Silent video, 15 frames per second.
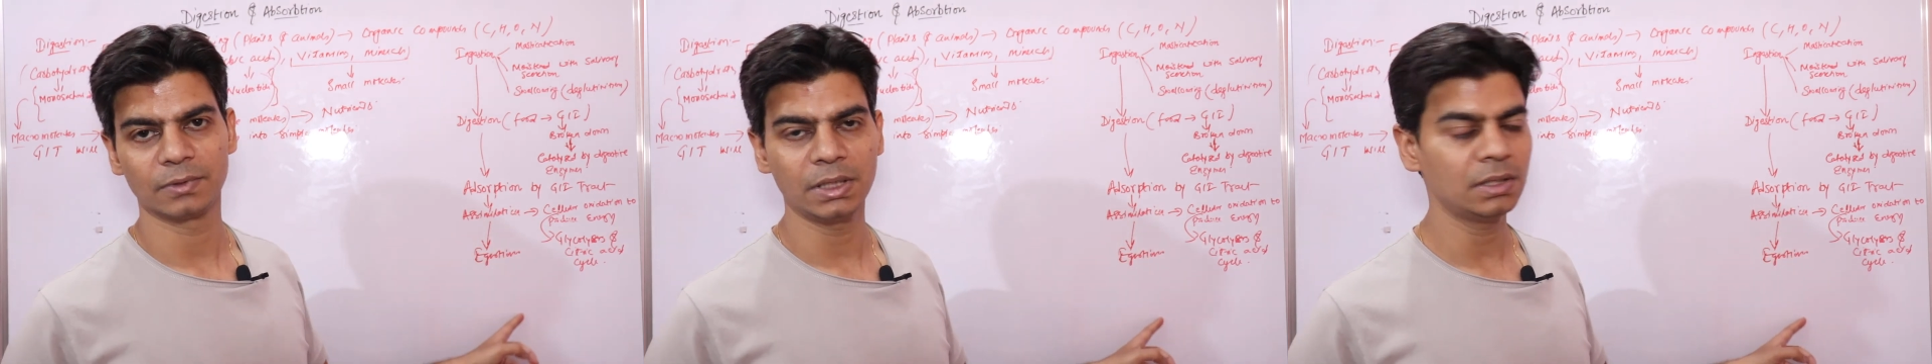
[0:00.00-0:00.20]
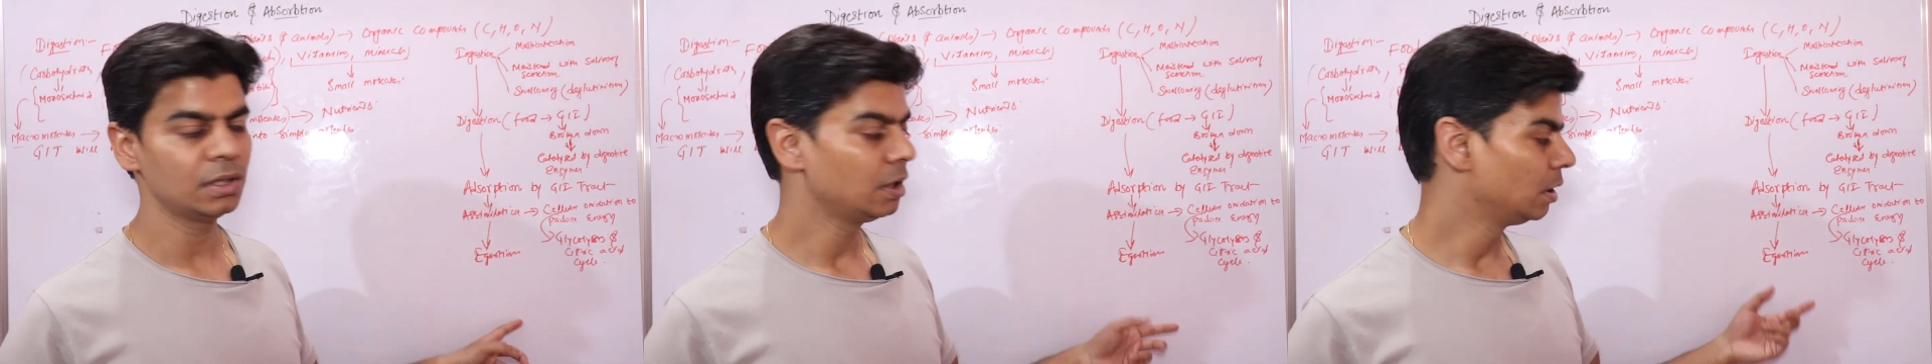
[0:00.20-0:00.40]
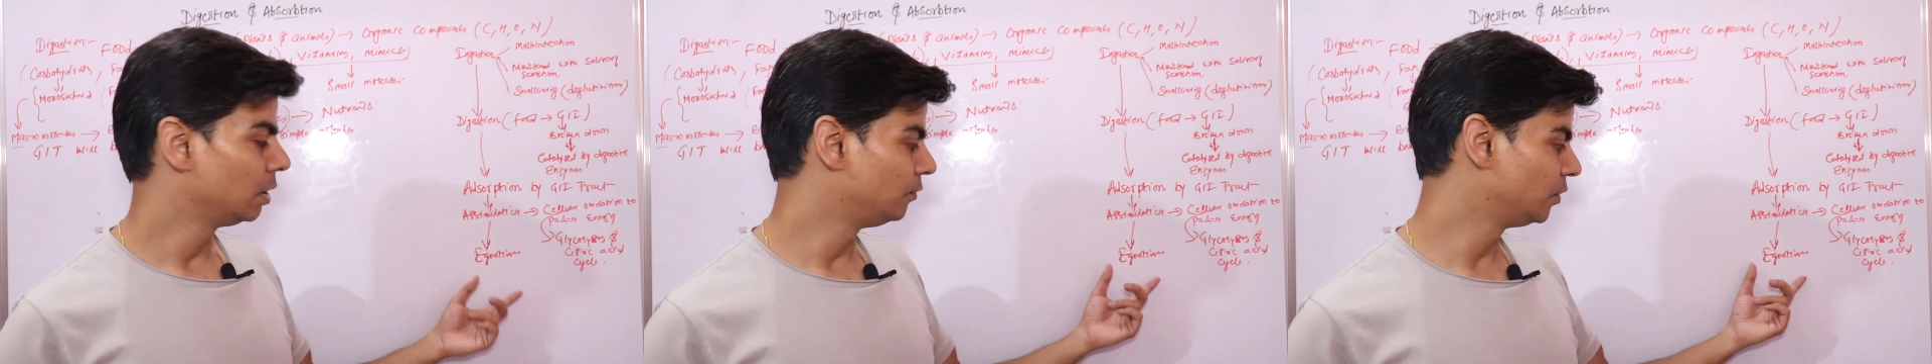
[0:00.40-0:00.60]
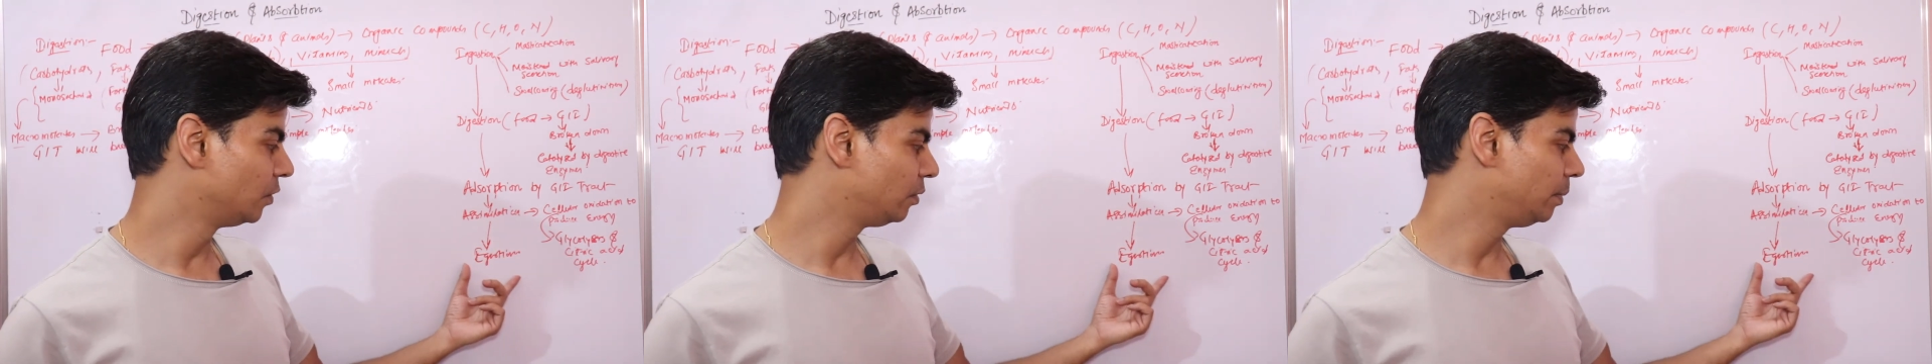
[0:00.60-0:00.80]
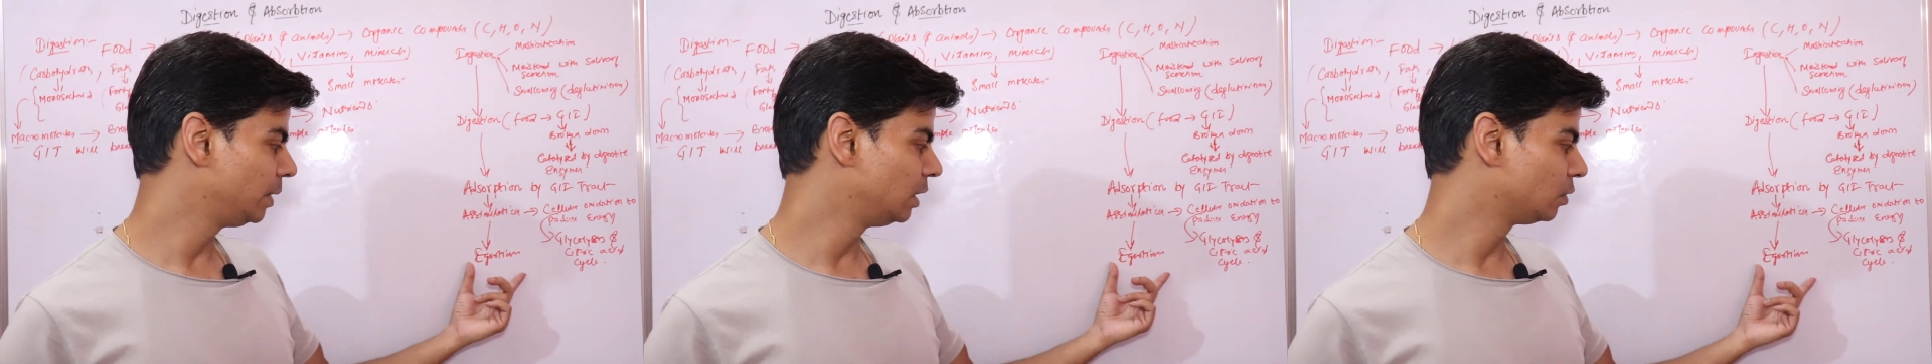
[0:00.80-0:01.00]
Right? We
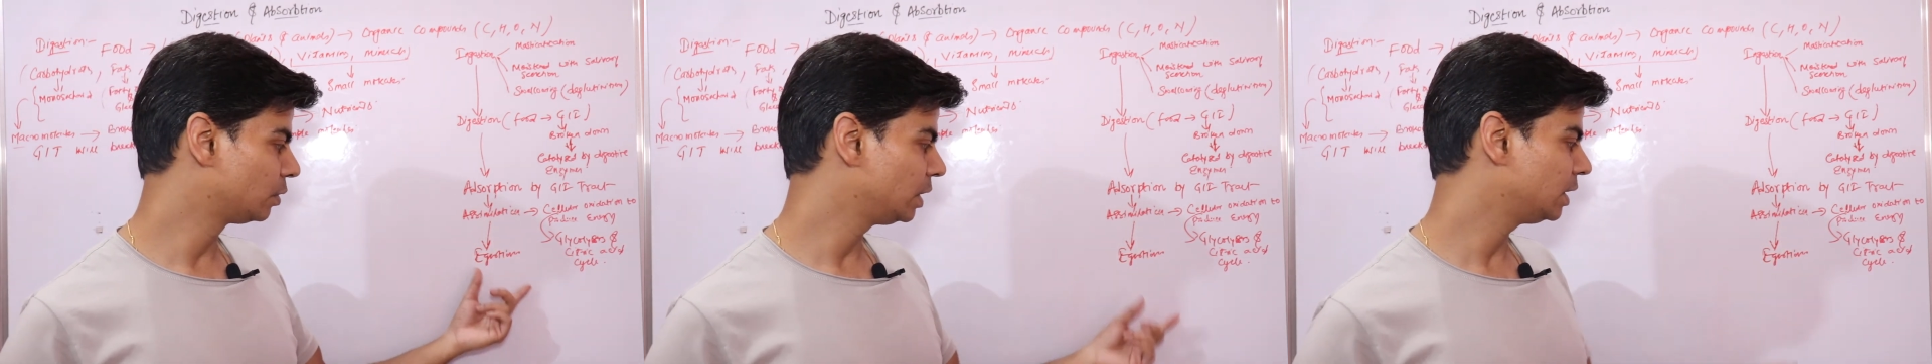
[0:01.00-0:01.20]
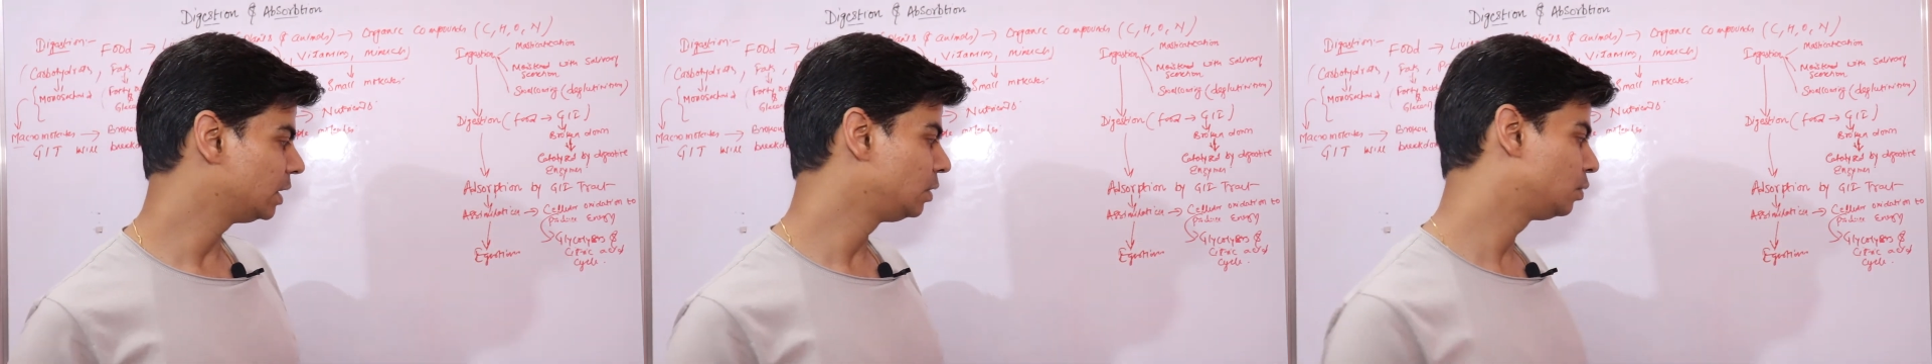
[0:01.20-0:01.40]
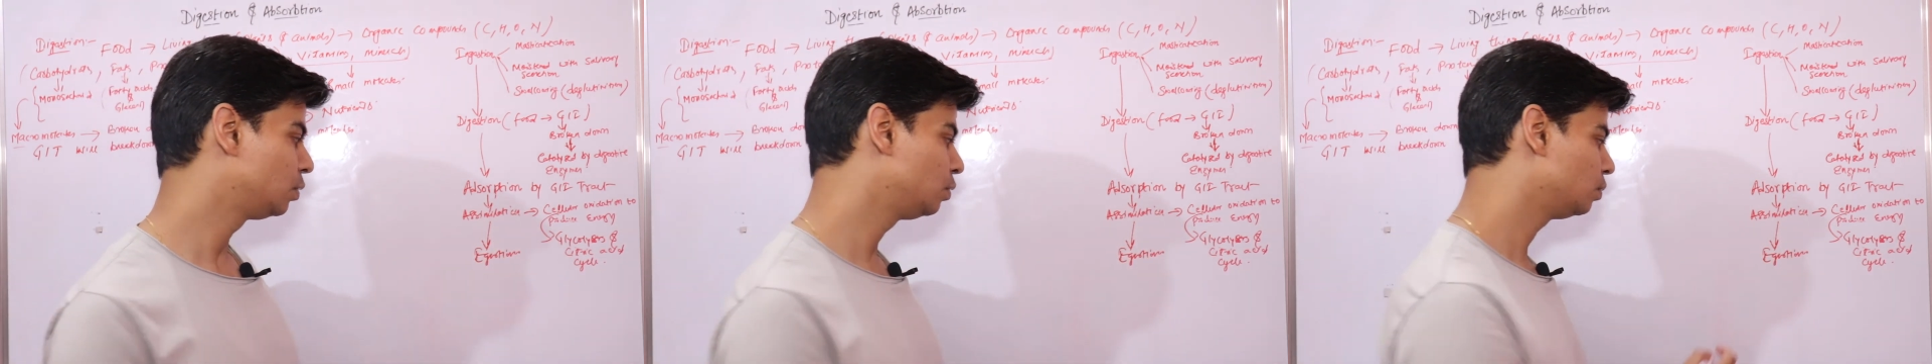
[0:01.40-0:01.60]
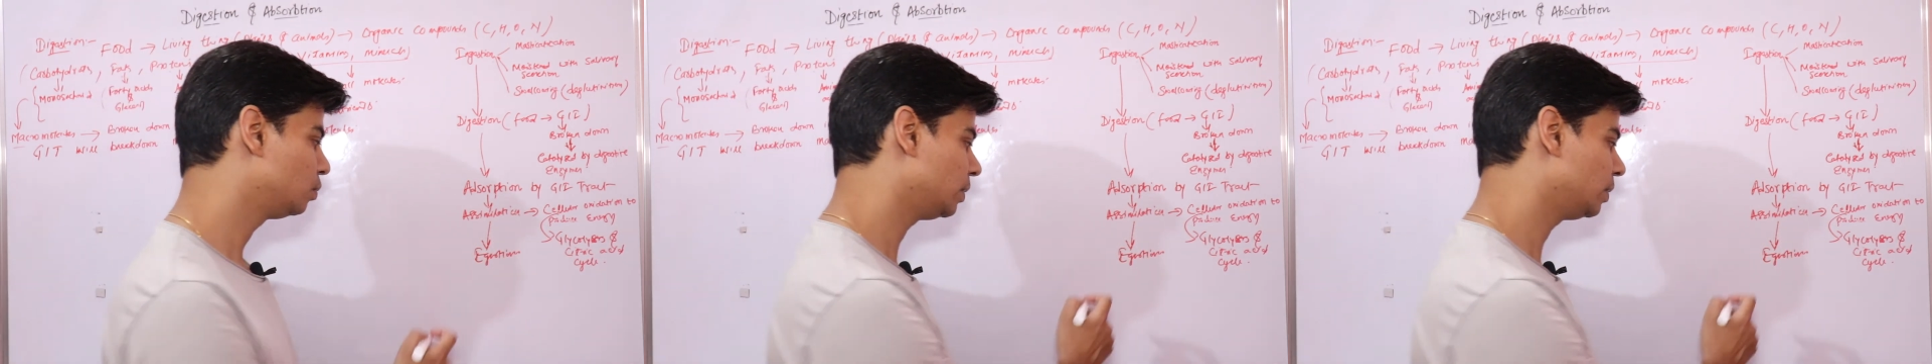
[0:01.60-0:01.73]
would be looking into